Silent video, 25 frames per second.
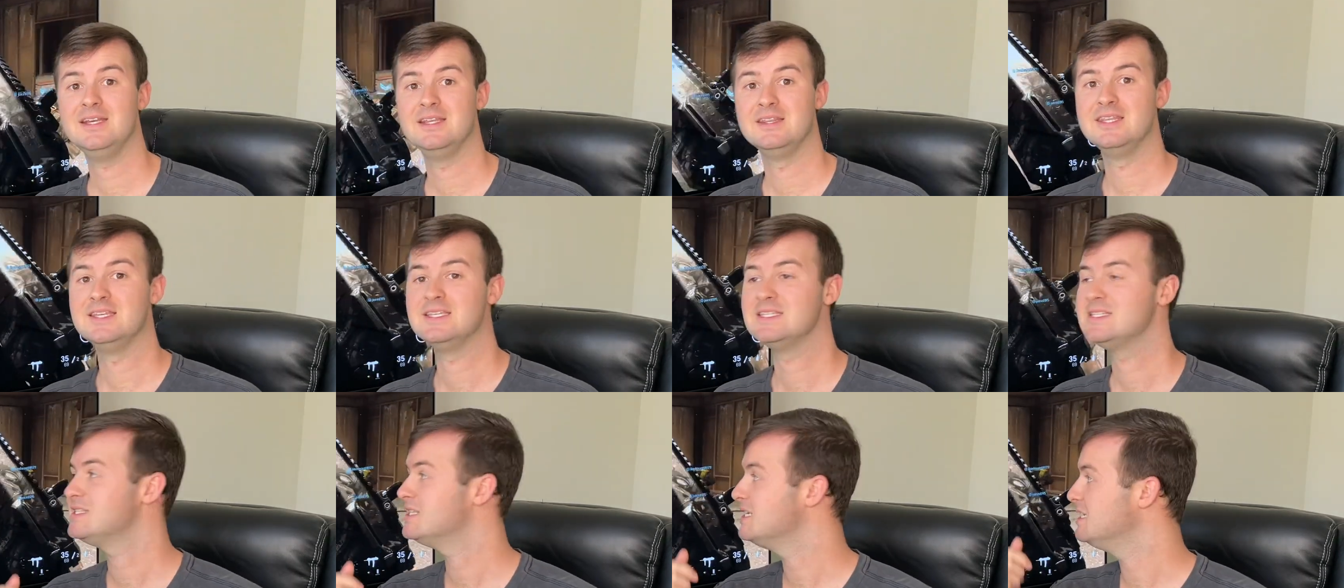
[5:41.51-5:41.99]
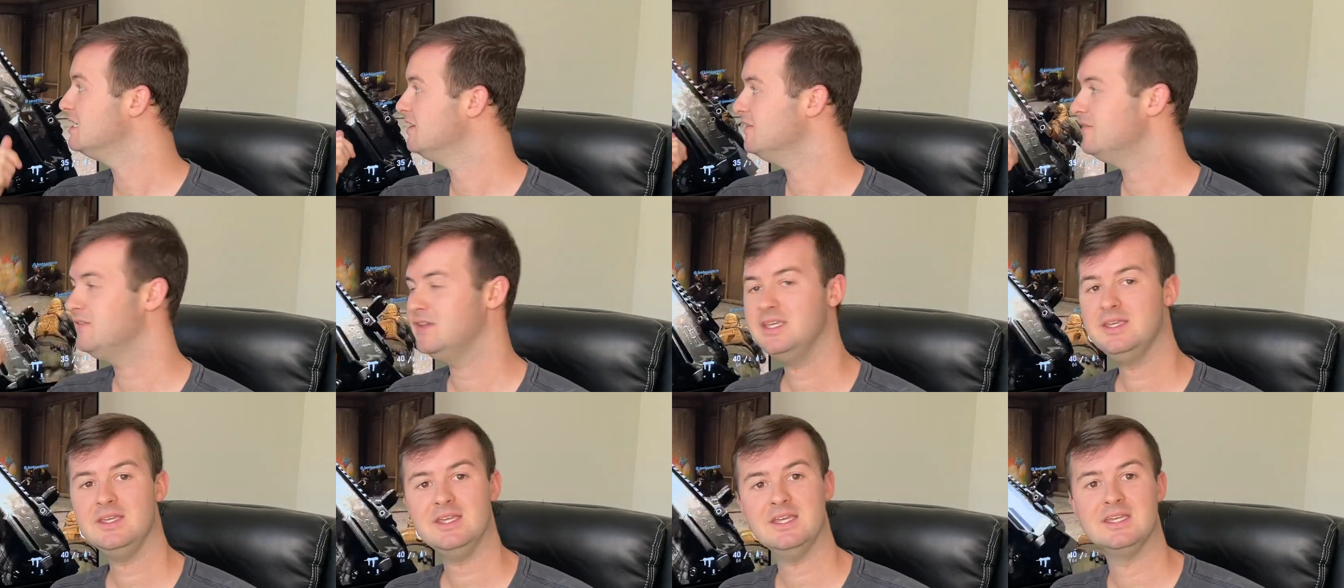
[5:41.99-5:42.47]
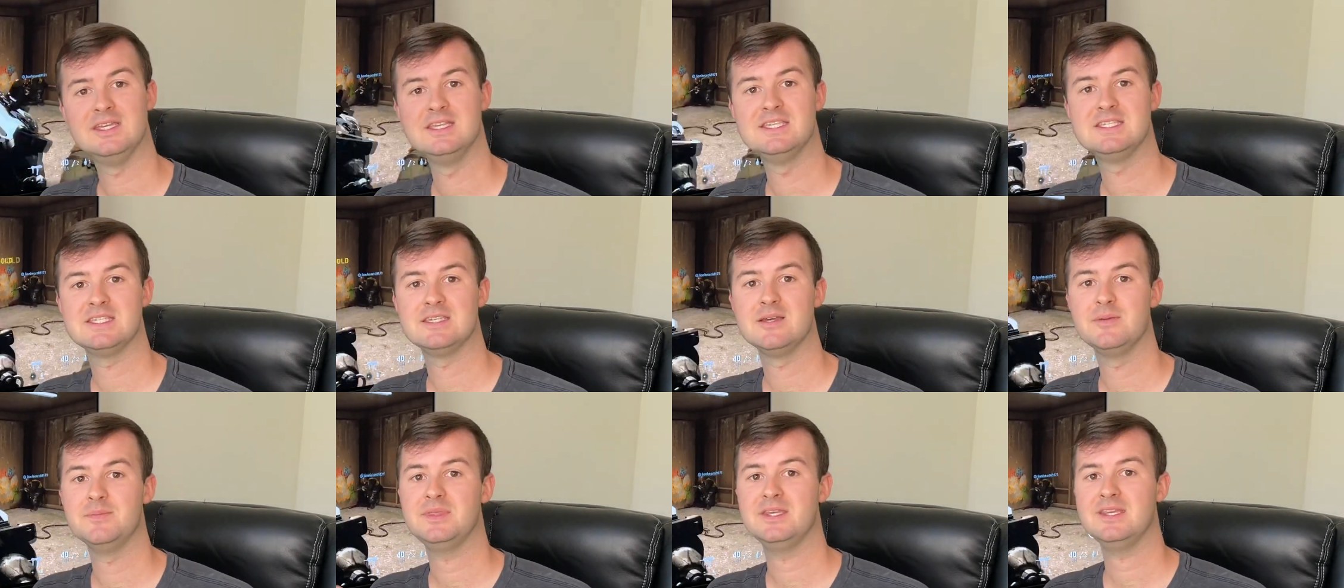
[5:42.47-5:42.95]
This TV is
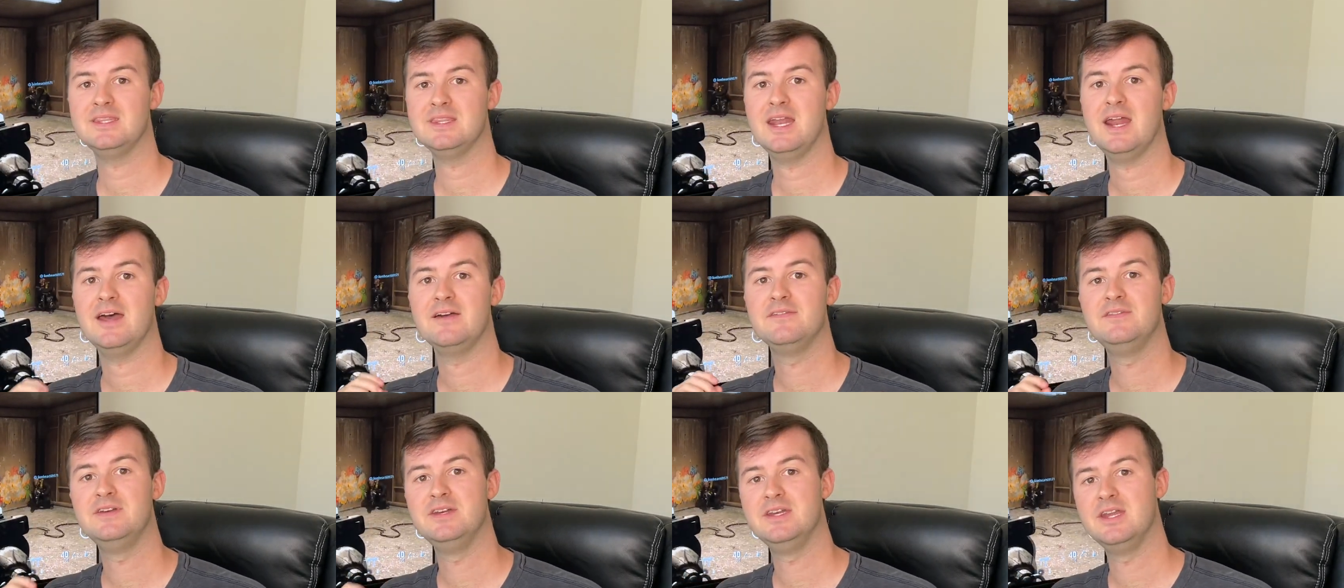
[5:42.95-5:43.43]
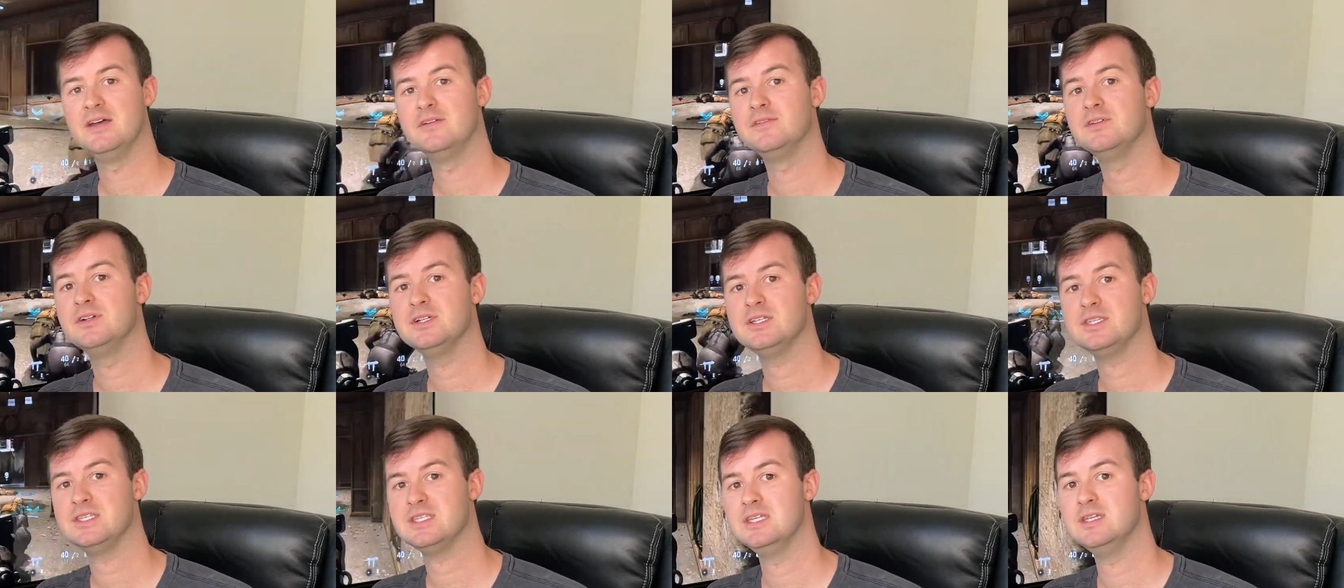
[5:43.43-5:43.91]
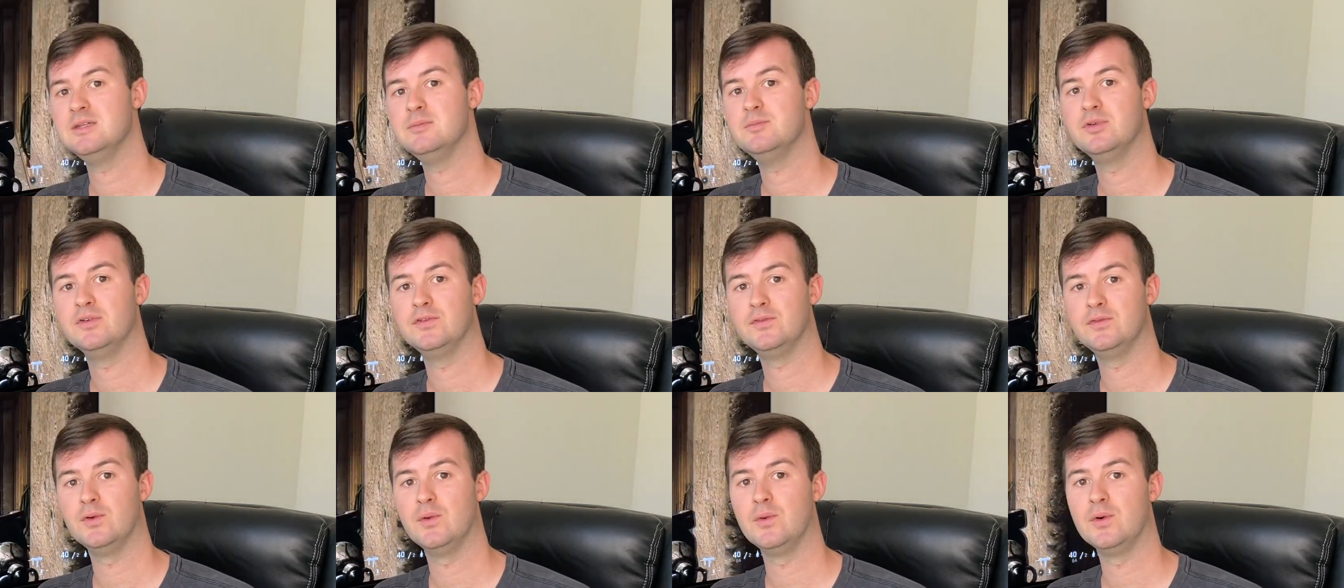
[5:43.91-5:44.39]
something that I've never seen
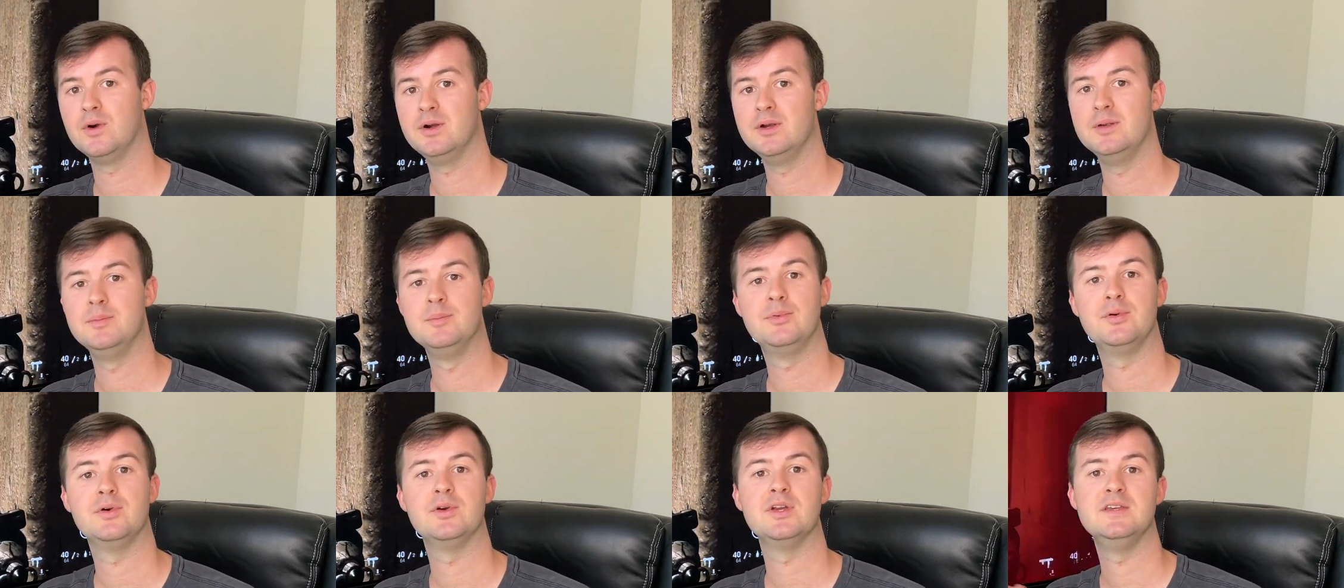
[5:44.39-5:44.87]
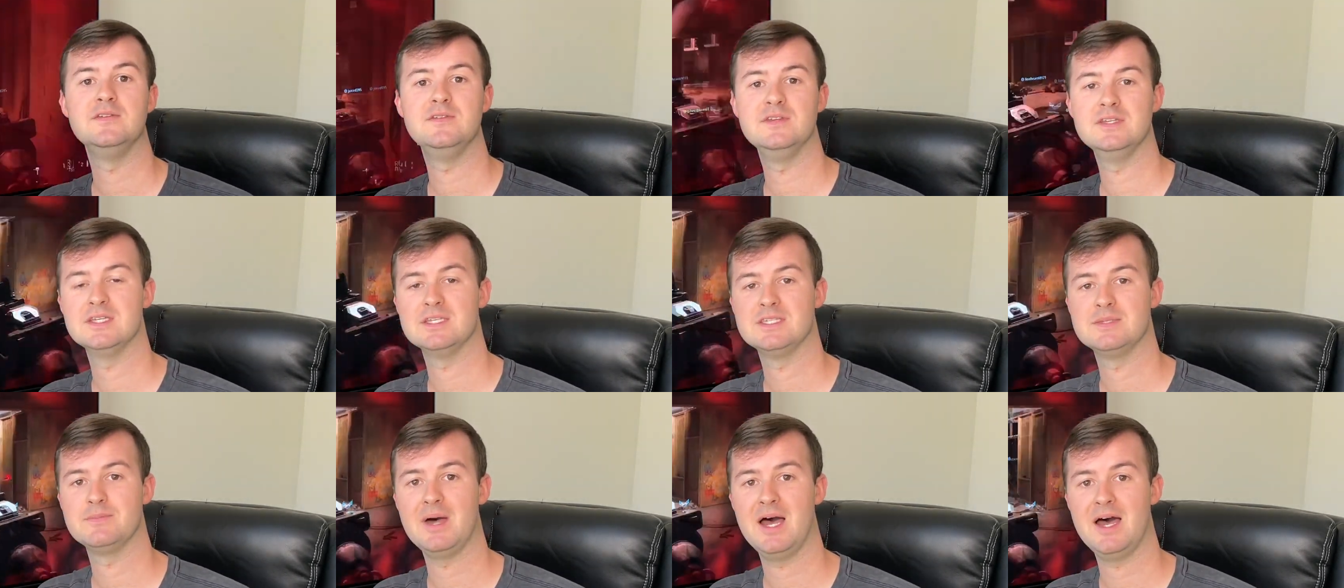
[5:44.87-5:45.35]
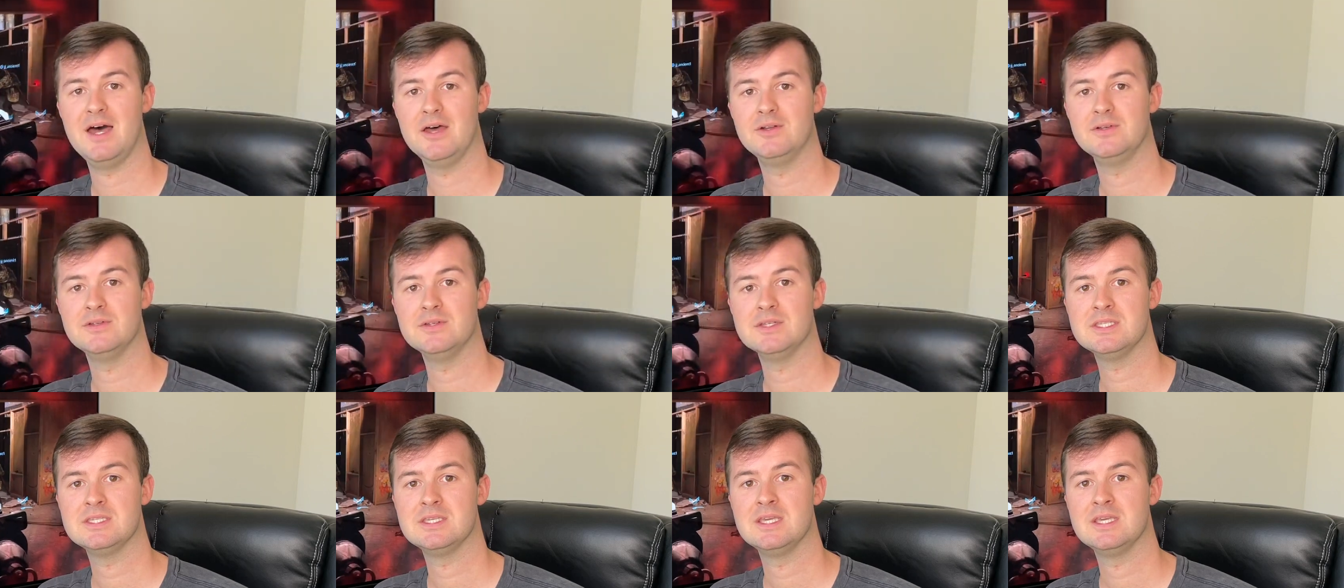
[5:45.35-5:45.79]
before in previous models,